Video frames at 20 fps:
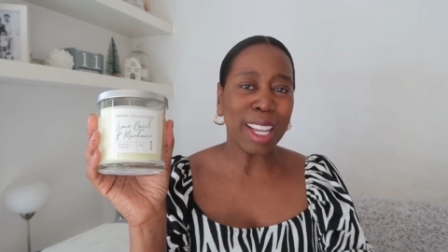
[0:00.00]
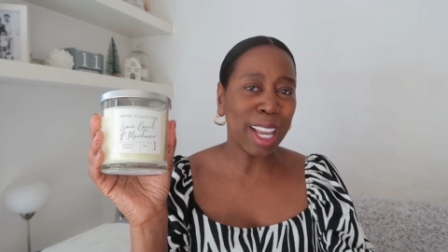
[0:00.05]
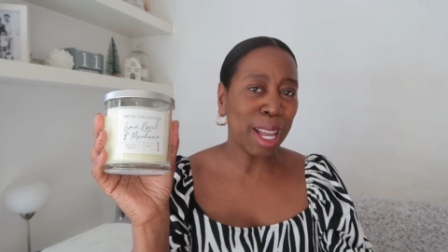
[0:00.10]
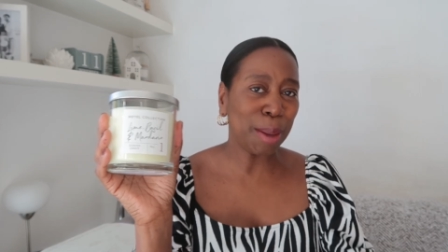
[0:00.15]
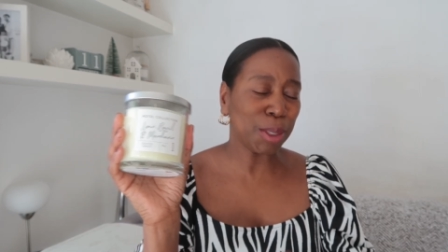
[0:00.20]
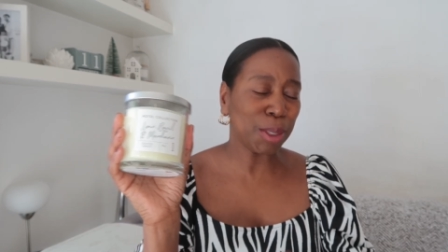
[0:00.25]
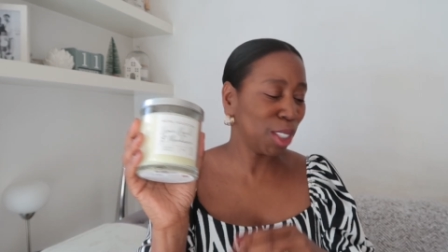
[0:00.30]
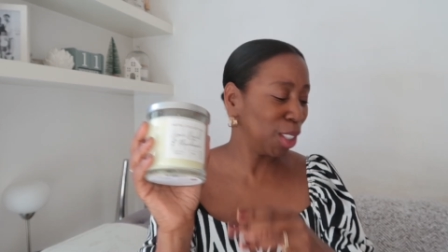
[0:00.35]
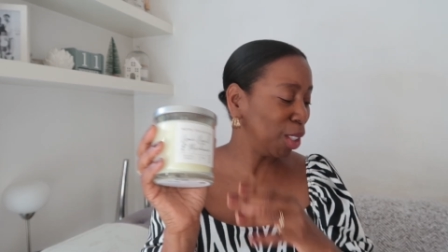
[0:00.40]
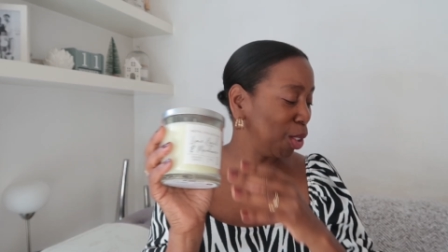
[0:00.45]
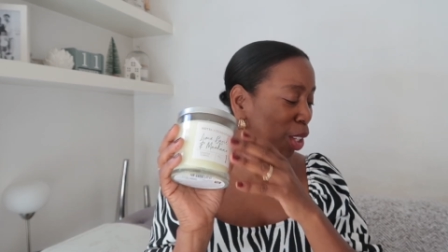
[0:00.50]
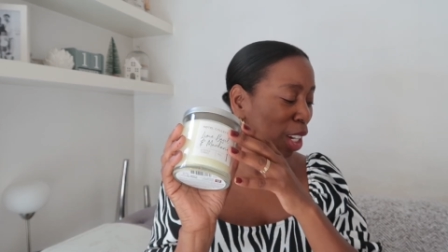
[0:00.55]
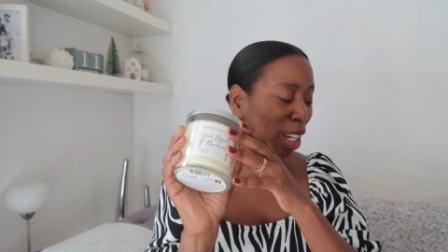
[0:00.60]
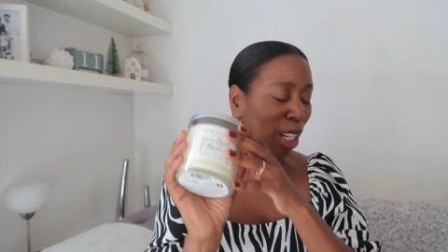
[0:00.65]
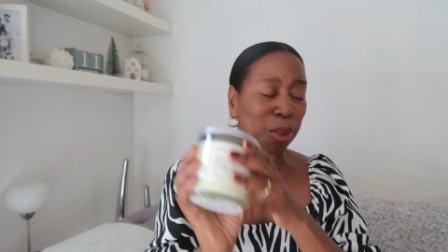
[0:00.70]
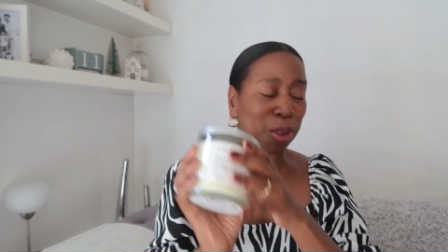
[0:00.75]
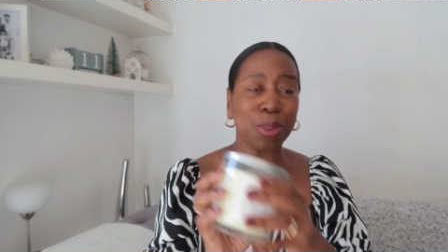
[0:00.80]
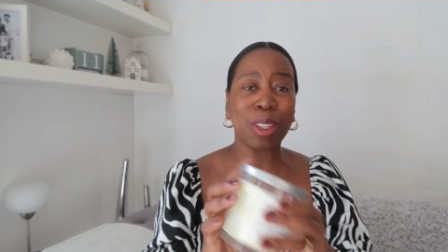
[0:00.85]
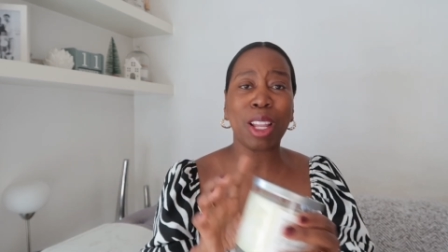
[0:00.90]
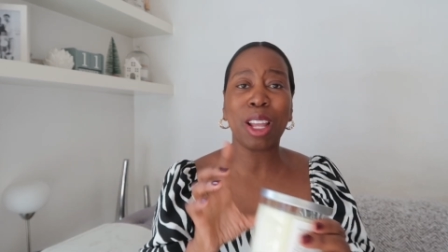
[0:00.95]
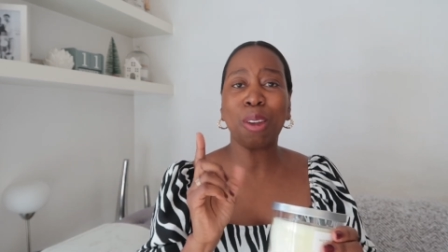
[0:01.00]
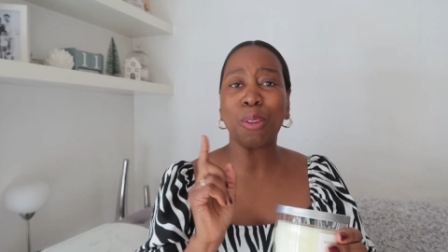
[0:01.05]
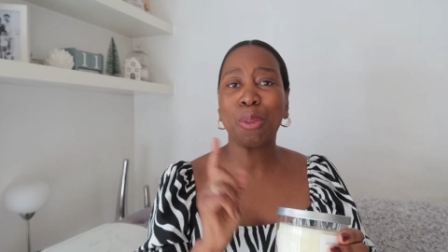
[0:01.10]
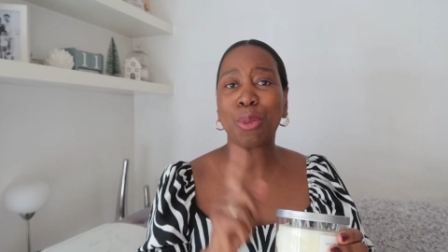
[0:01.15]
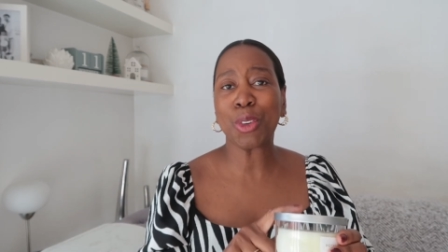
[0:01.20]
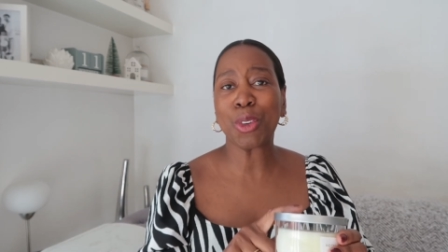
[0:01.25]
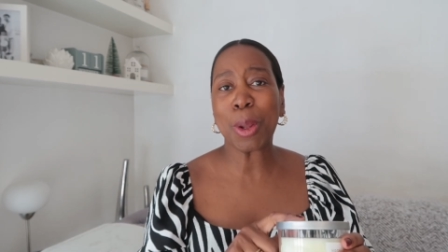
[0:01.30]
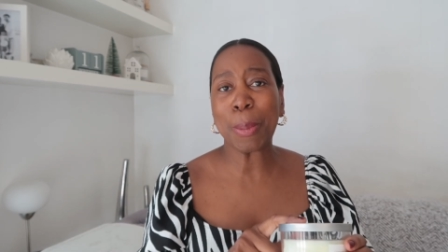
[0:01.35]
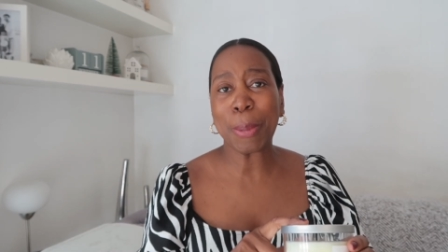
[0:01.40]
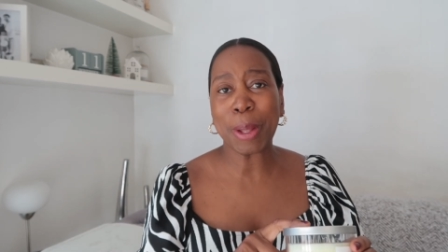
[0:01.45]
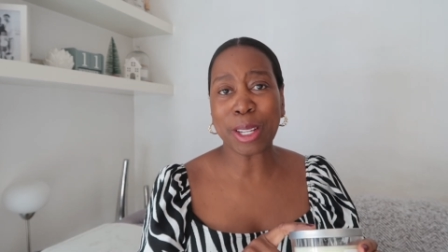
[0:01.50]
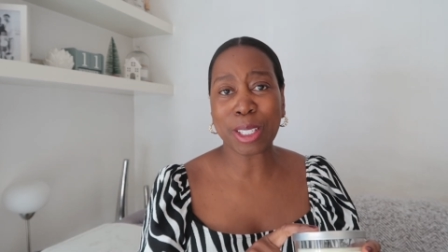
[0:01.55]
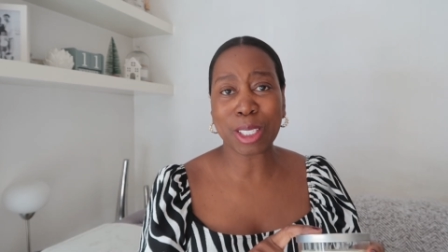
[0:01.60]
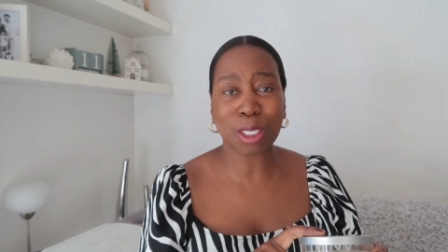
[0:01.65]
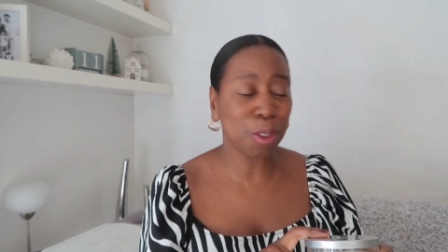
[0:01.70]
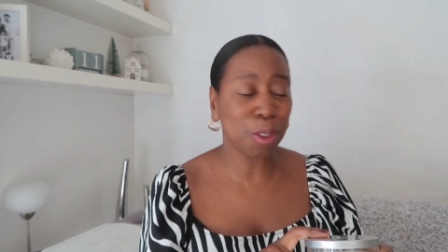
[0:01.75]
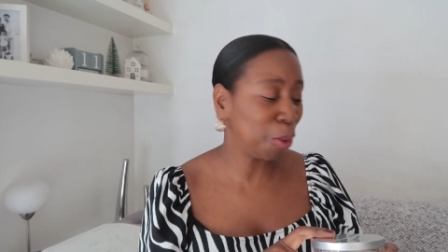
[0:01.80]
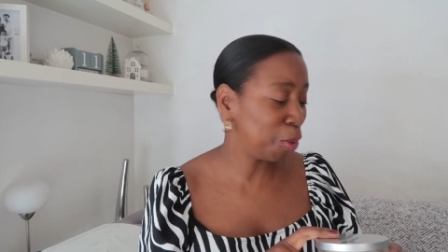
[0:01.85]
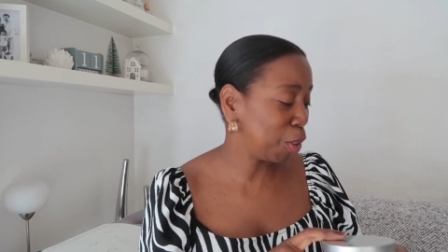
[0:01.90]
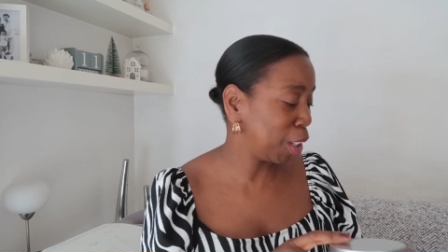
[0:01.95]
Absolutely love that.
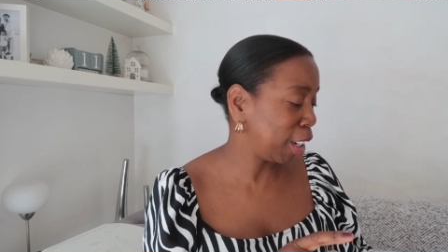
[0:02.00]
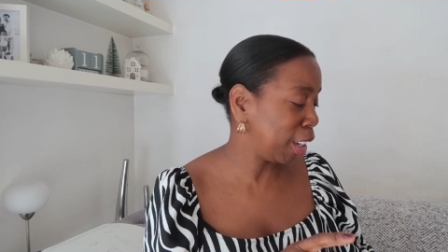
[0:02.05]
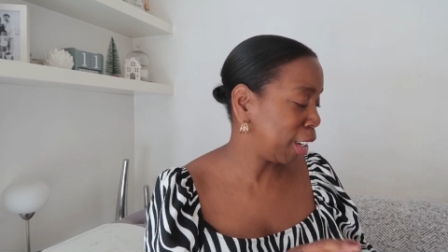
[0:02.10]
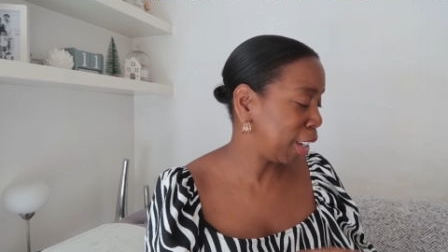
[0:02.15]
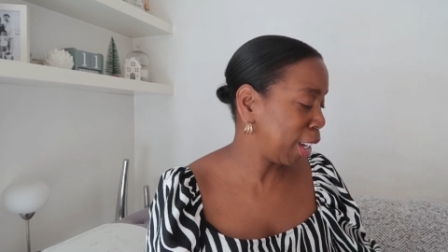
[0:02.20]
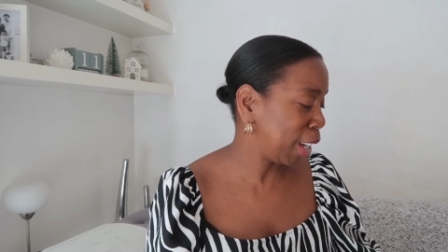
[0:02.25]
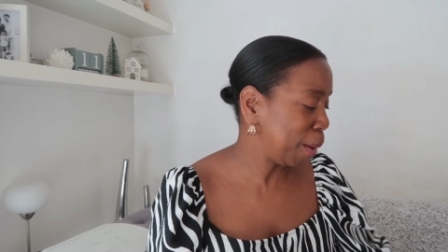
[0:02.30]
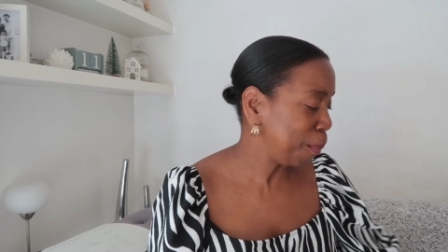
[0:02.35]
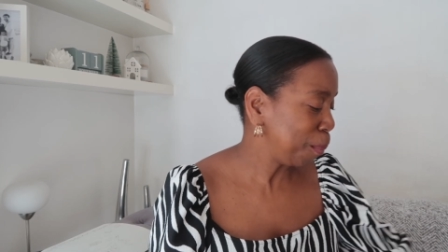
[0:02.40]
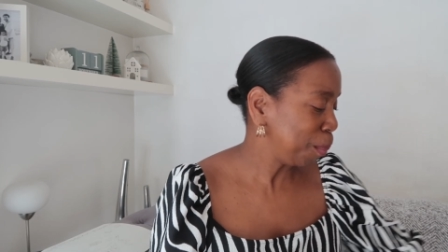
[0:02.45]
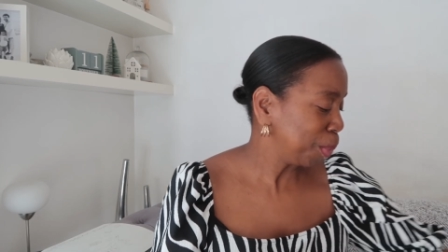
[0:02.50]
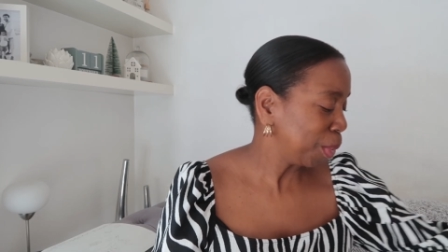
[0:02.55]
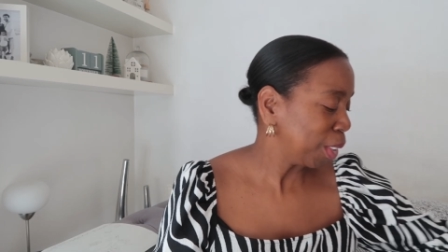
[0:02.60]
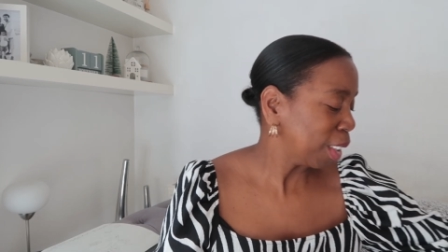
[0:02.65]
£3.59.